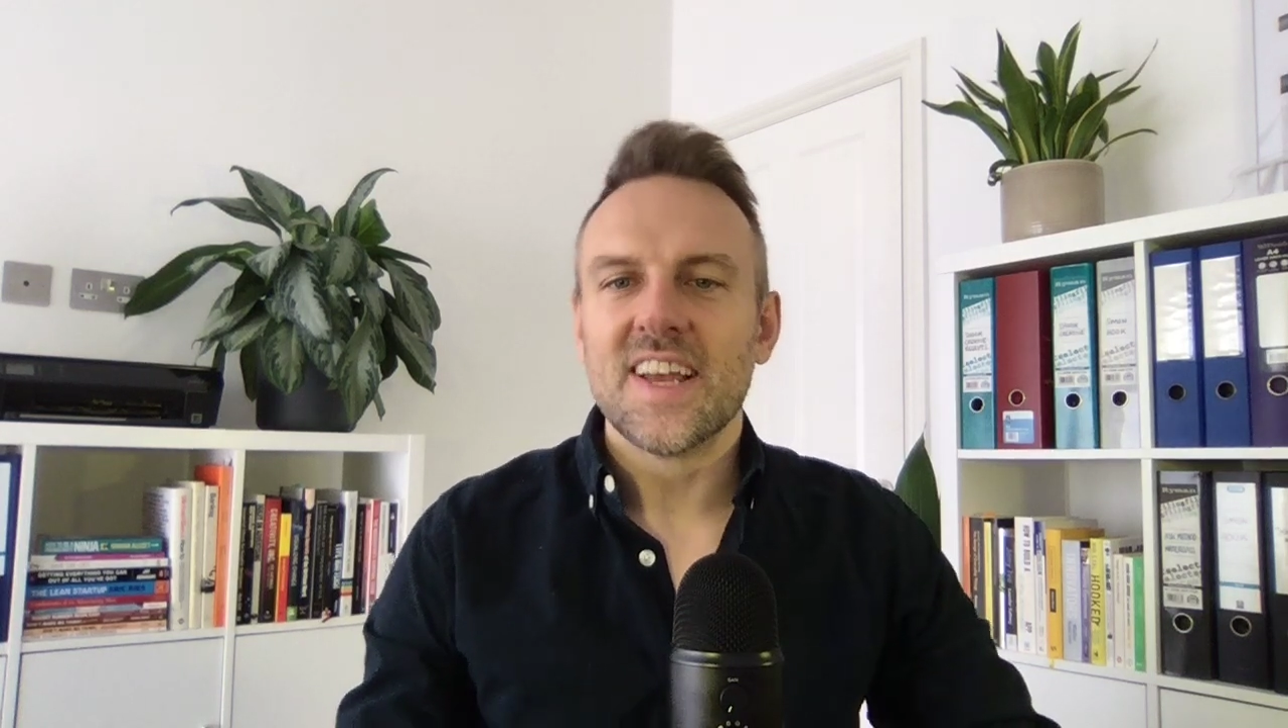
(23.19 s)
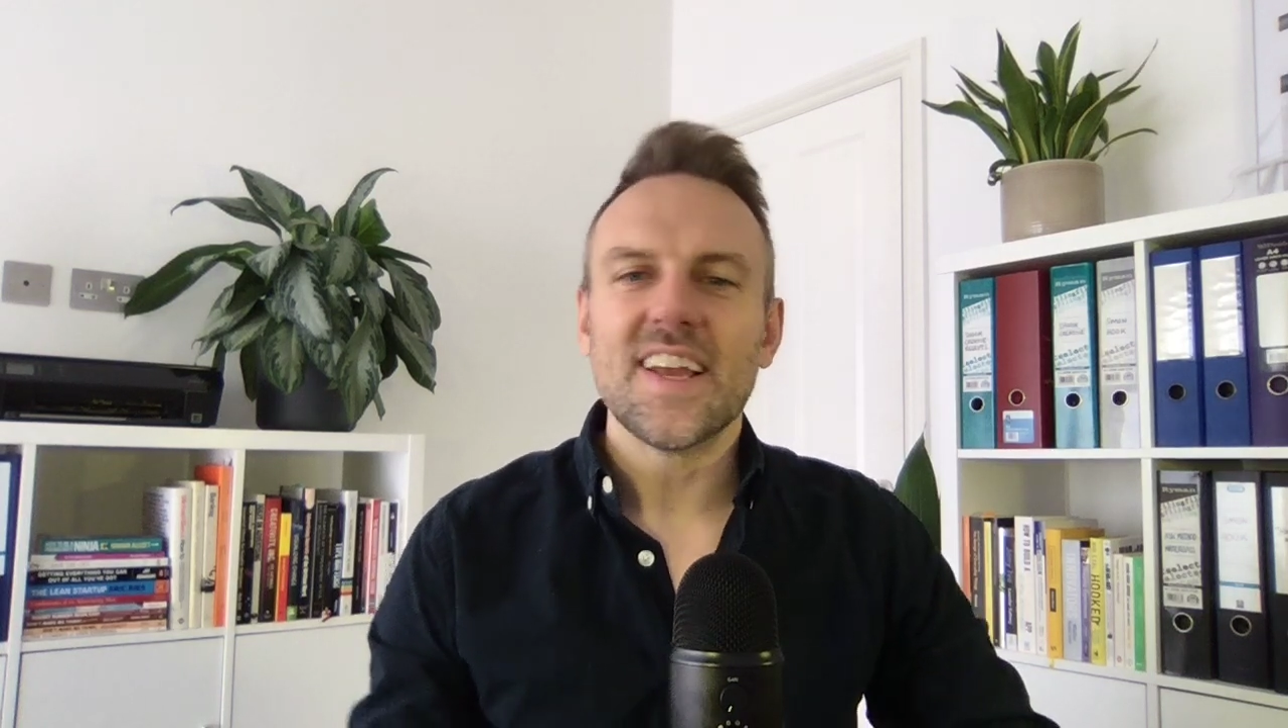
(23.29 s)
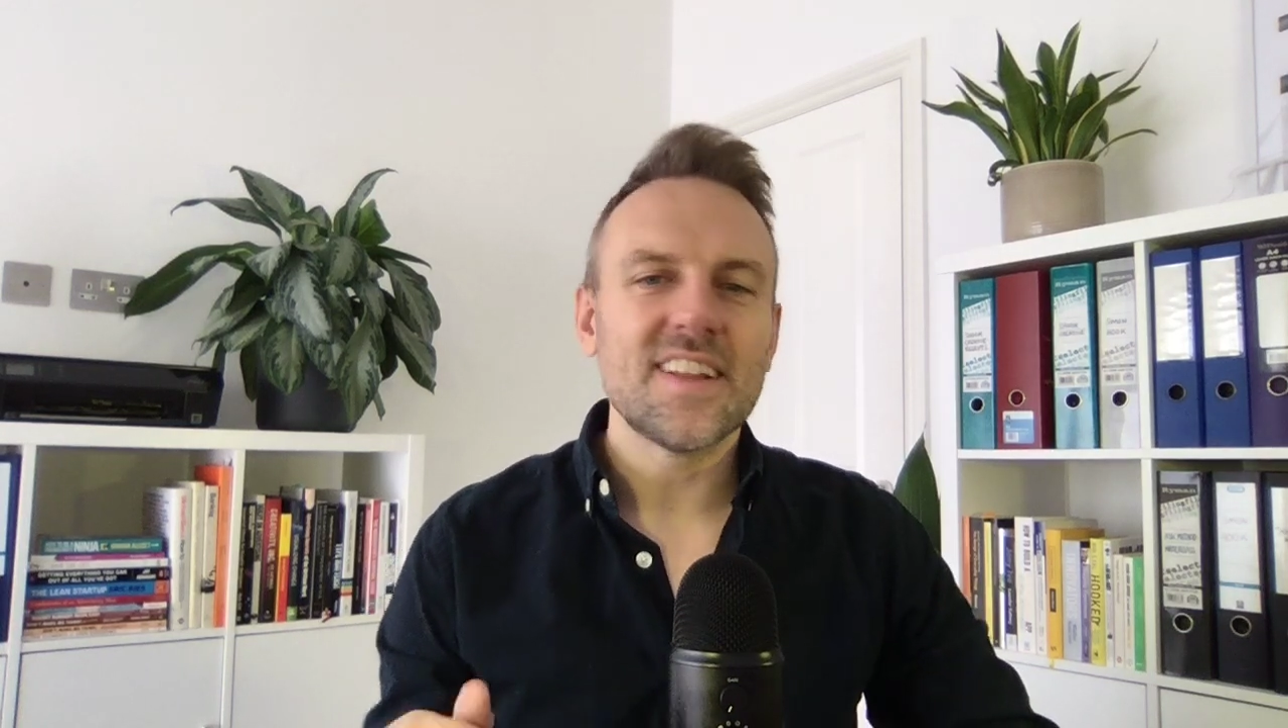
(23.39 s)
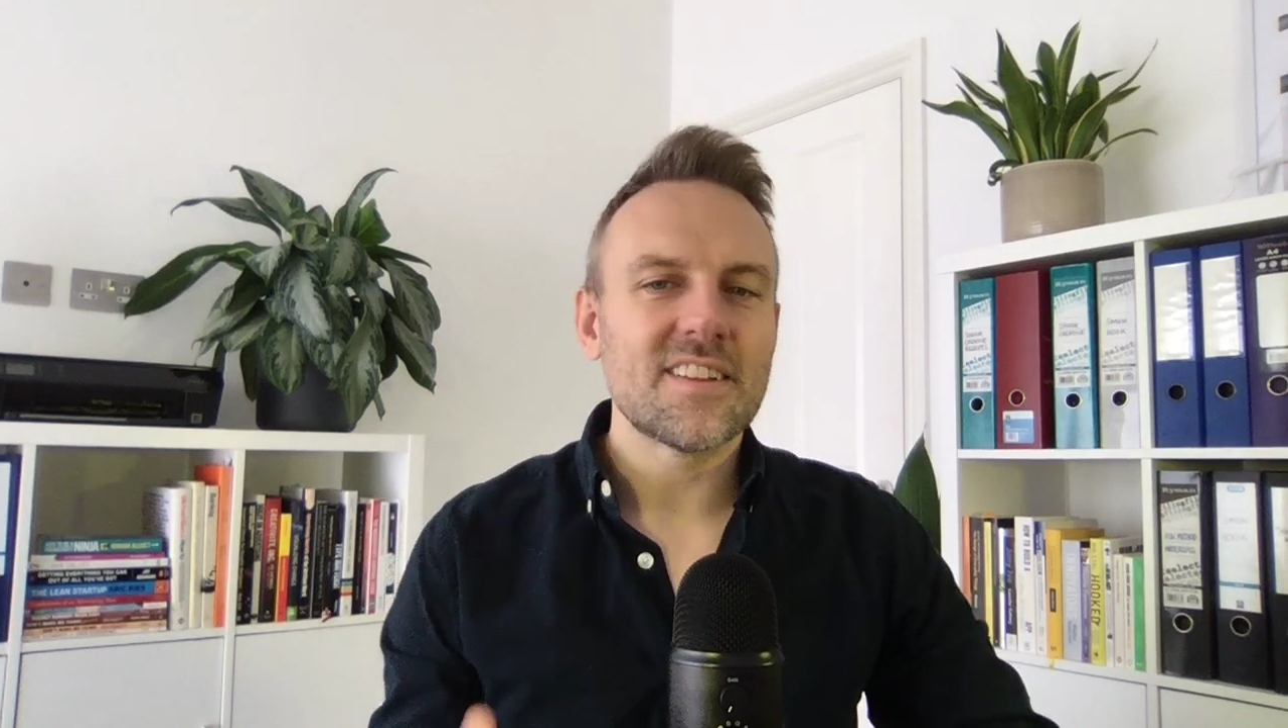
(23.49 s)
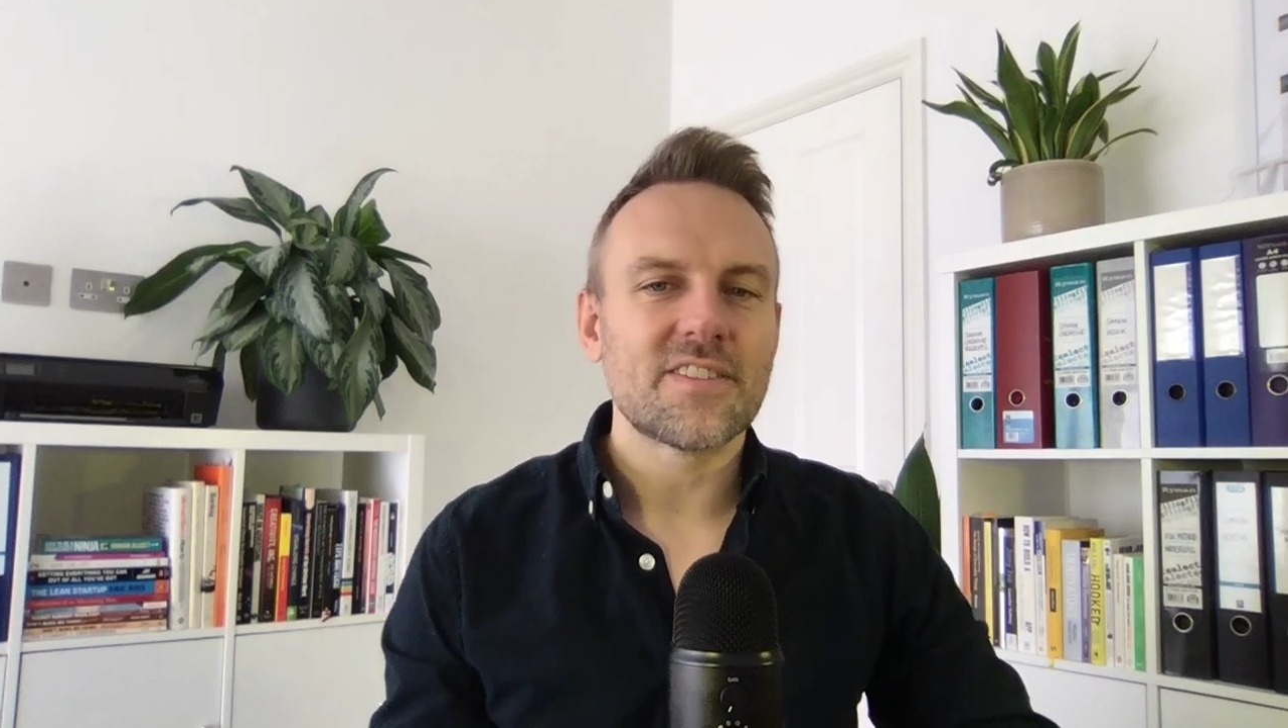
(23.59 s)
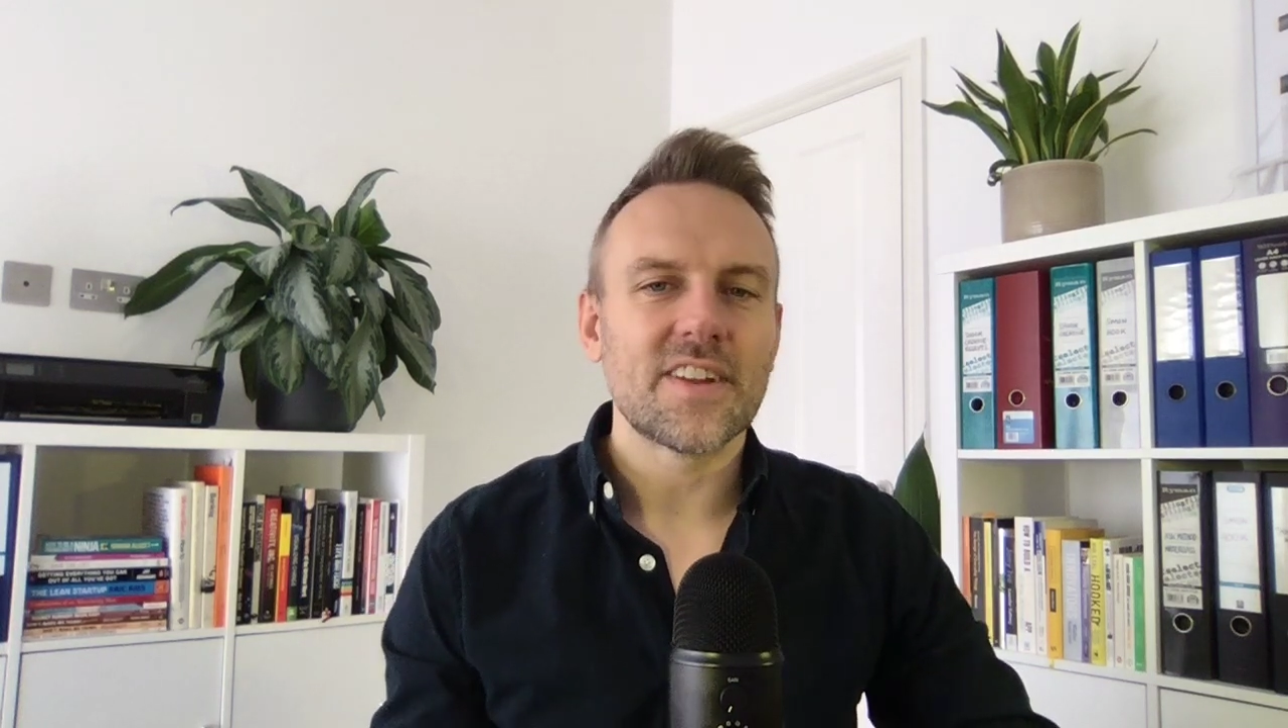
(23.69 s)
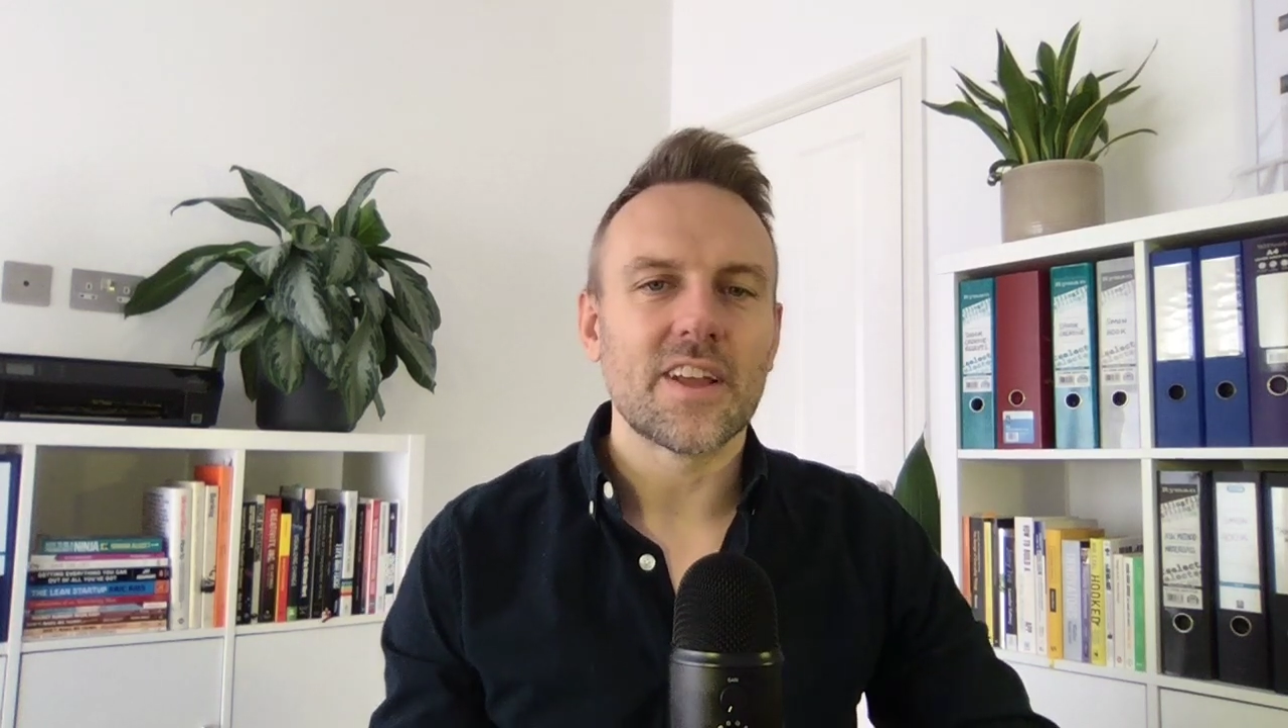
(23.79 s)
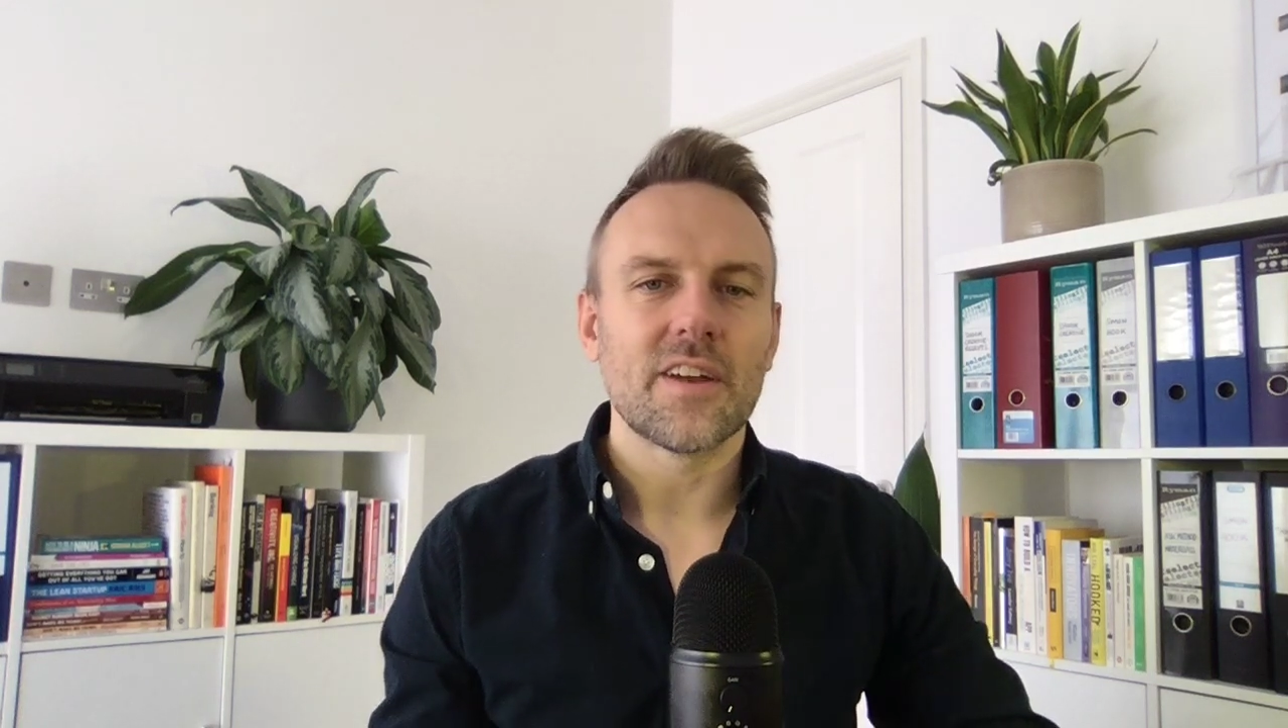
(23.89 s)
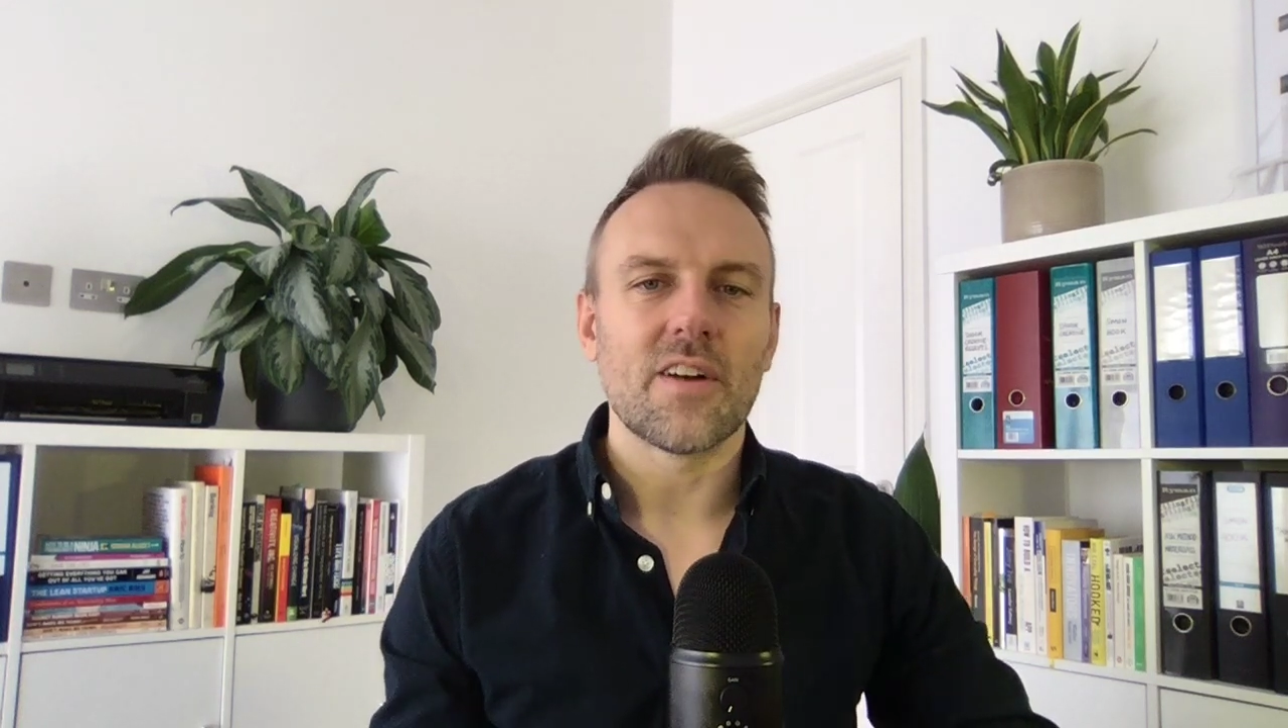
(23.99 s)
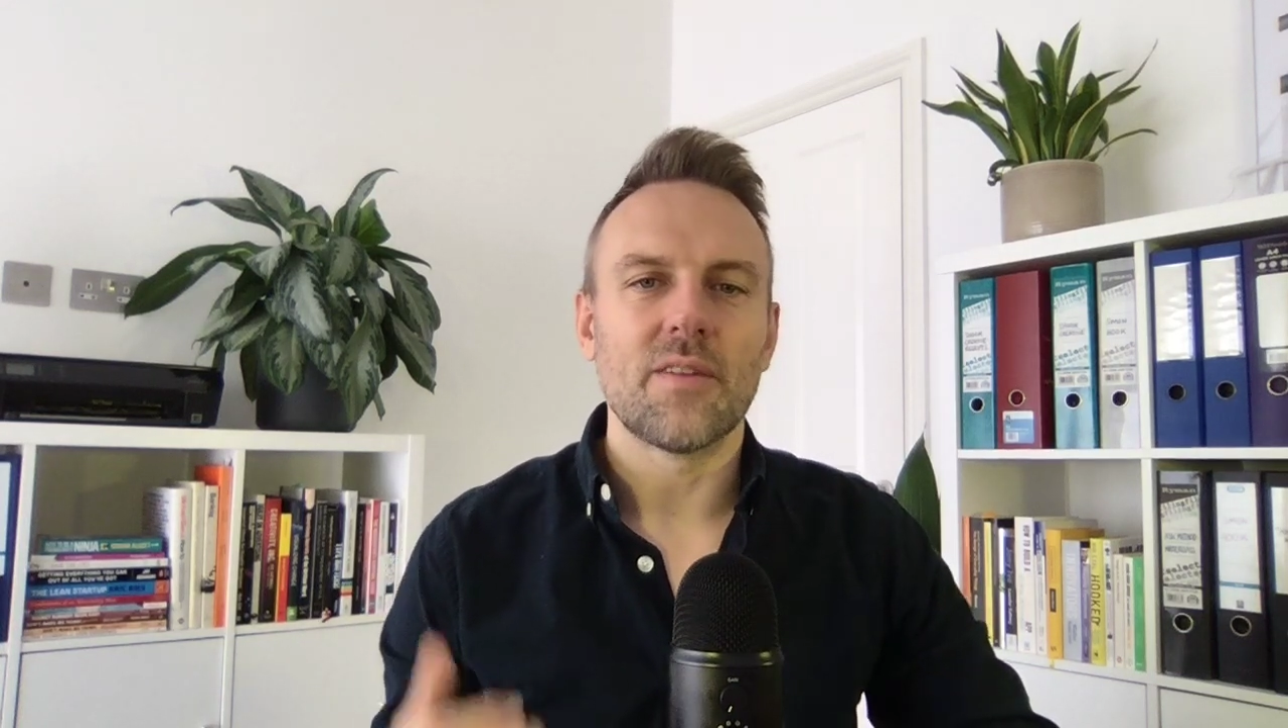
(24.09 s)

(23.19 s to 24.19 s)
In this video,